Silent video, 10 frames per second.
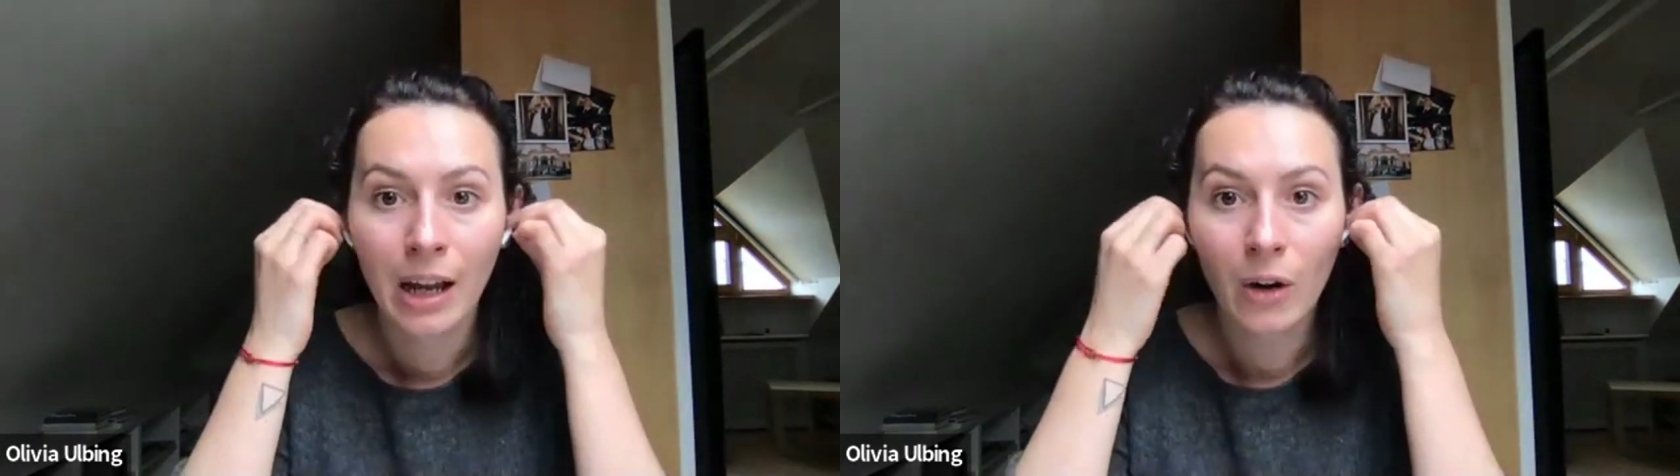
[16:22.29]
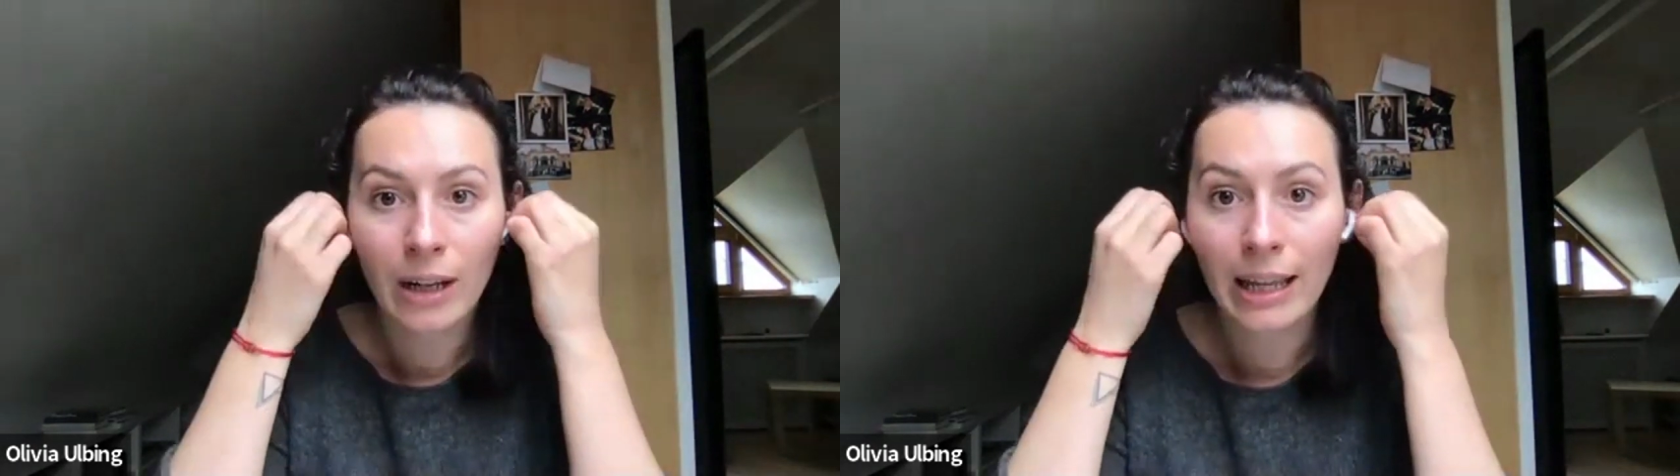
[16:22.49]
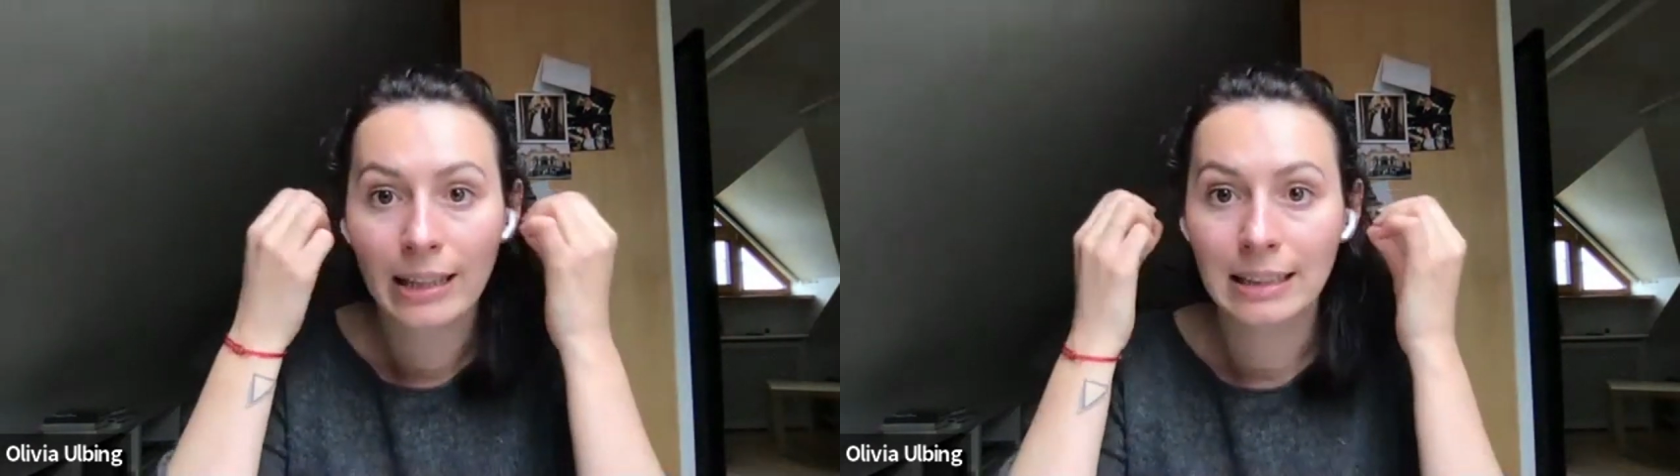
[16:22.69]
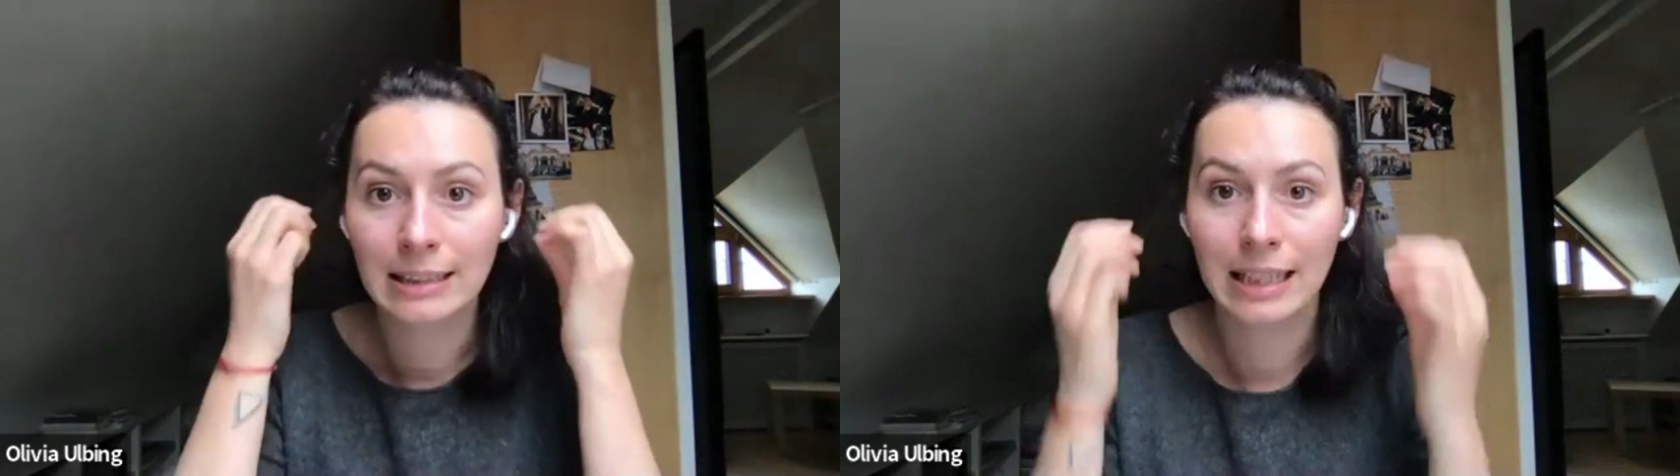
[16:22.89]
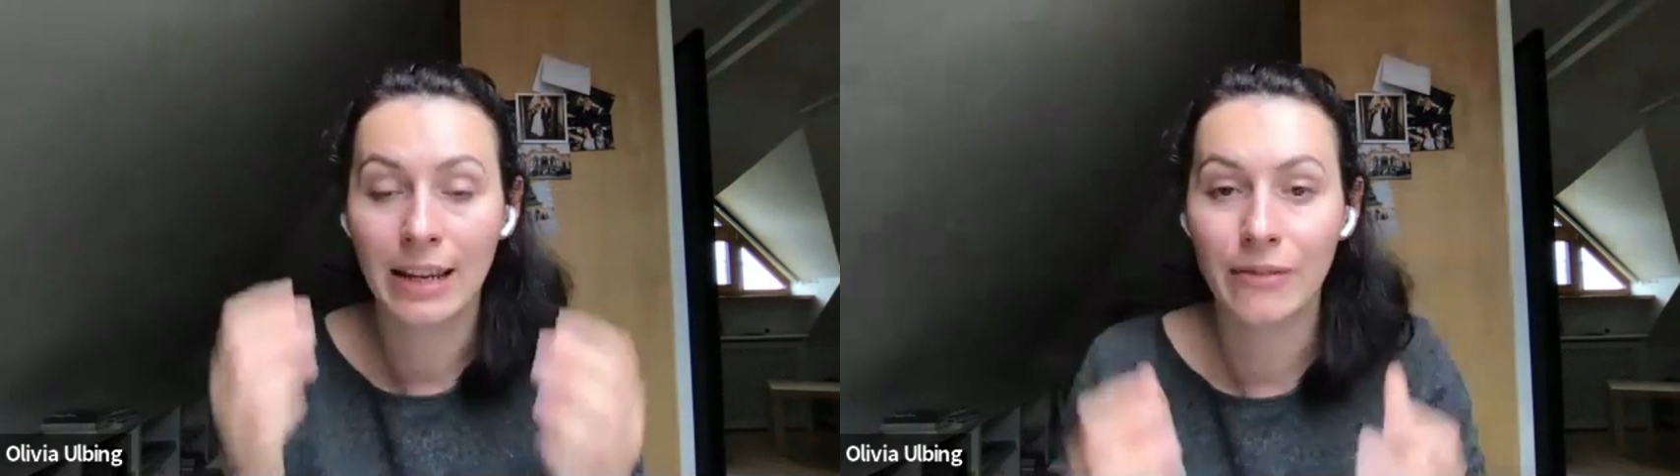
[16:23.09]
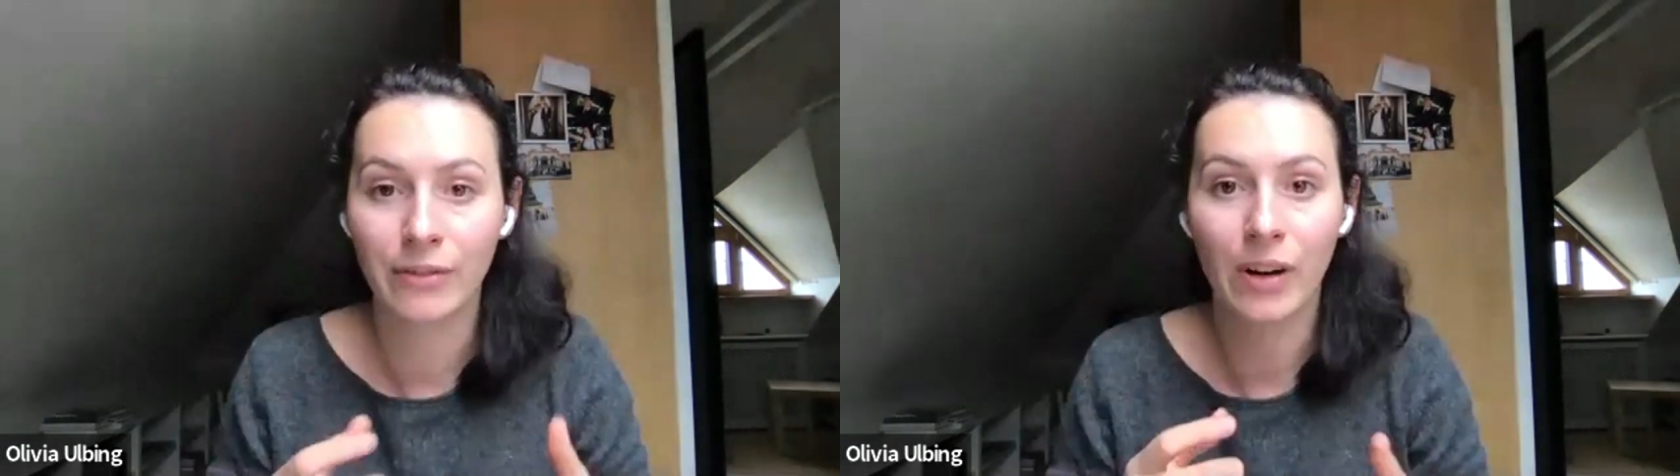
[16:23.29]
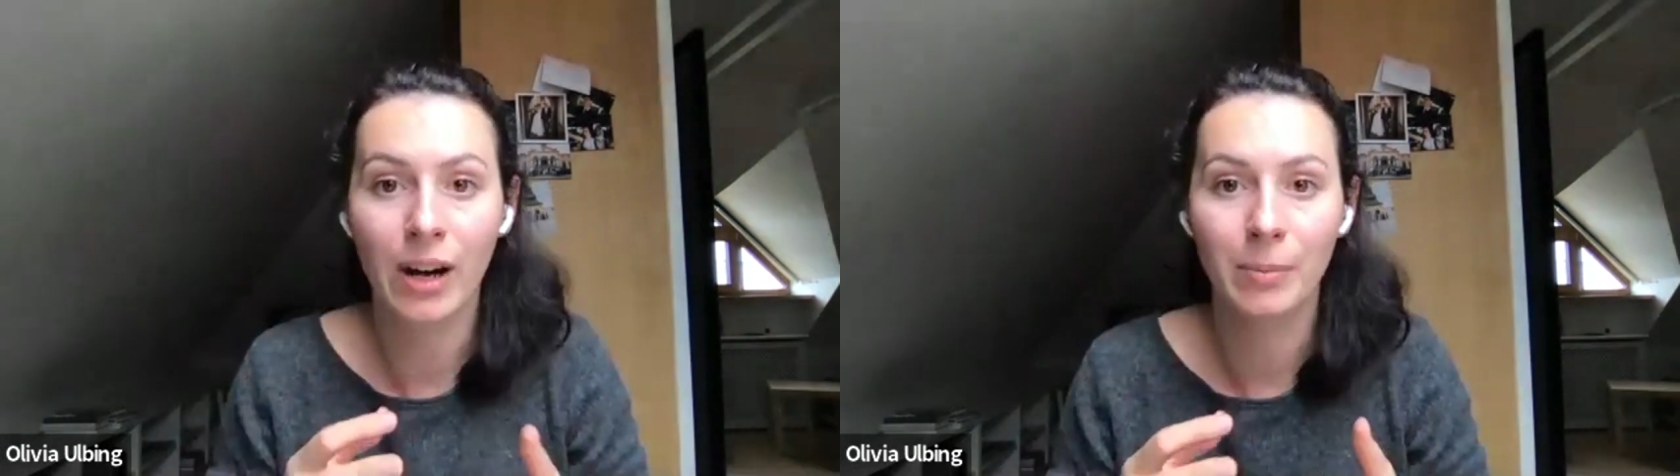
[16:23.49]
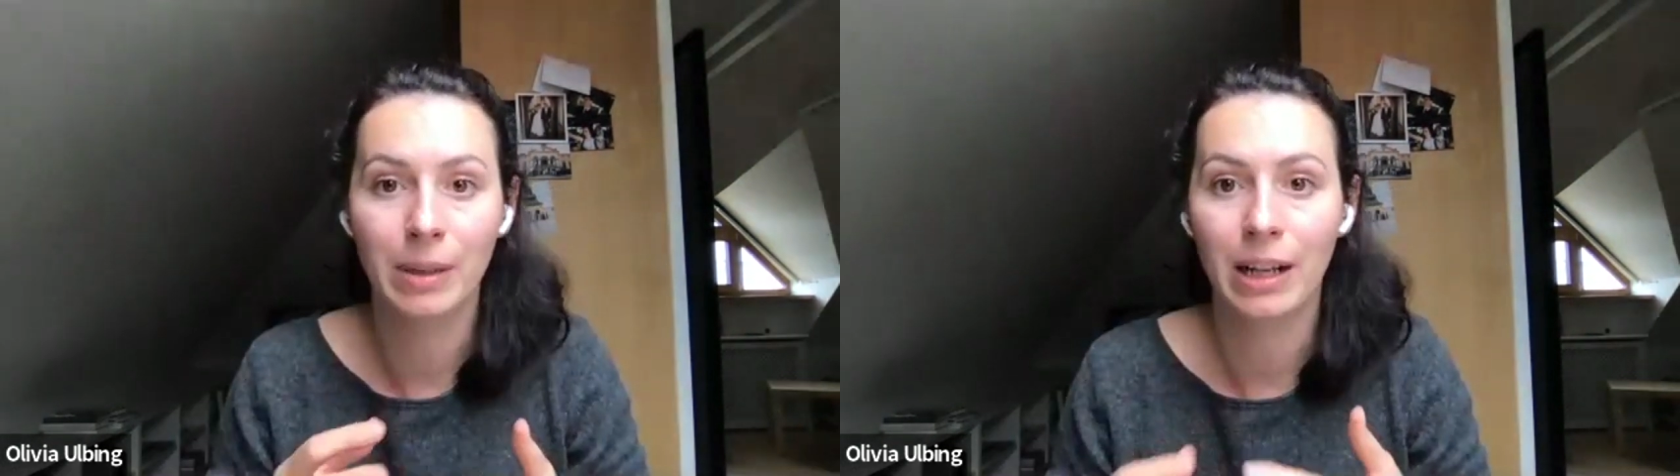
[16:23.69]
okay, it's a safe
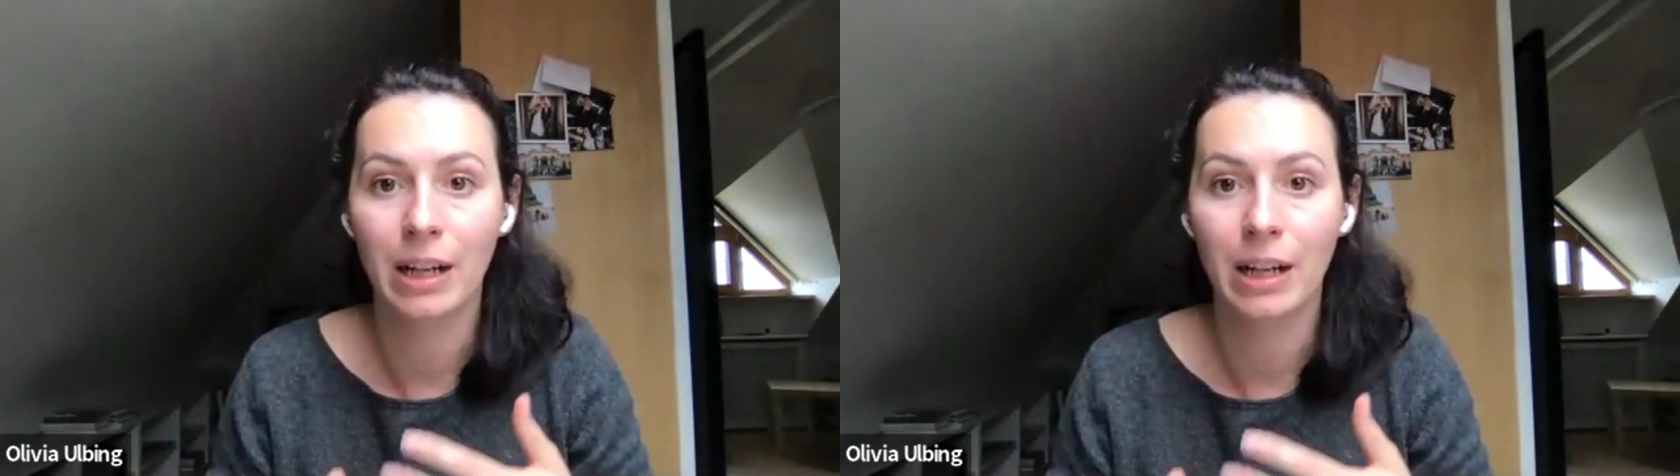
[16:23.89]
environment.